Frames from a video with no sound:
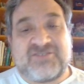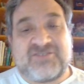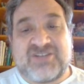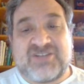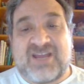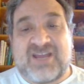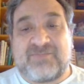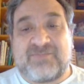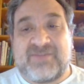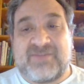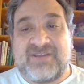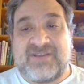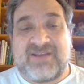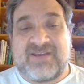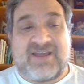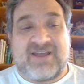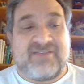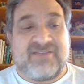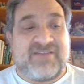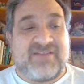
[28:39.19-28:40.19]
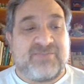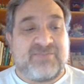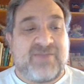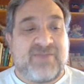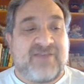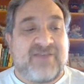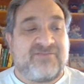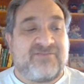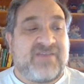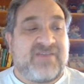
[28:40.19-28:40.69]
chat be kind of in
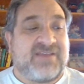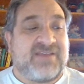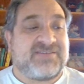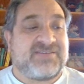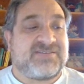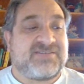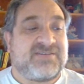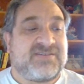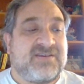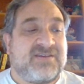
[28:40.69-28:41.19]
my face.